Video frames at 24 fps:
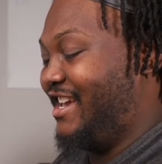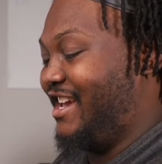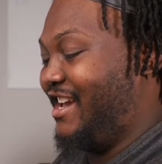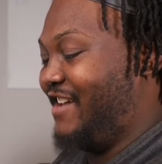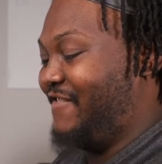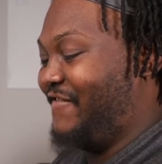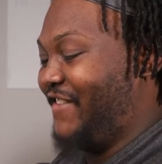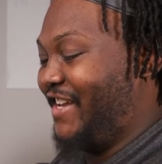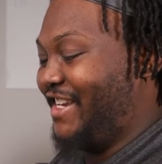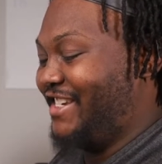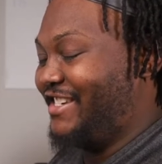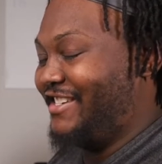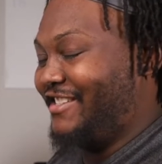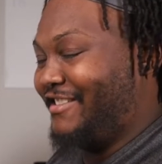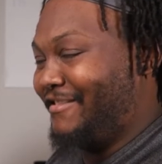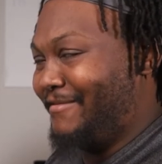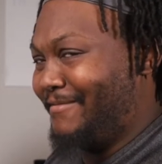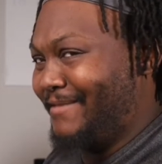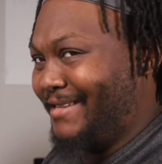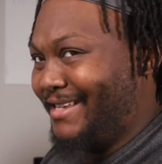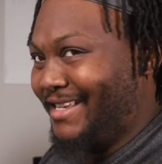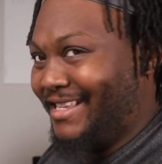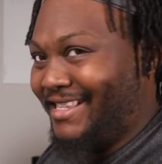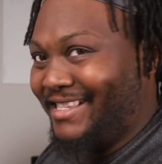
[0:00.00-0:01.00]
I'm not sure if
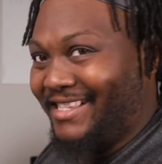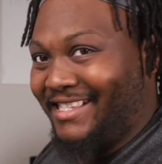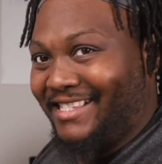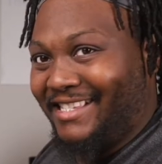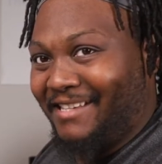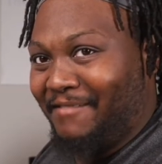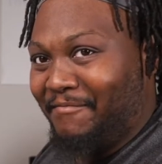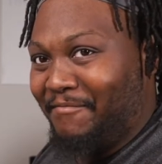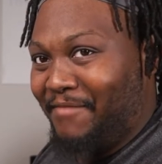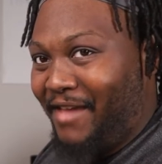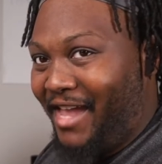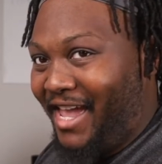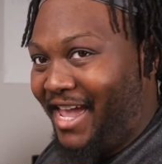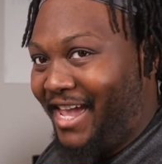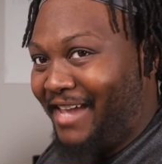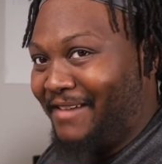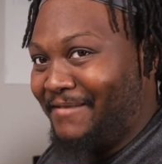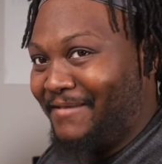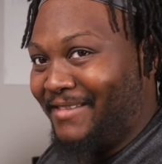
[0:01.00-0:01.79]
it's because it's compact,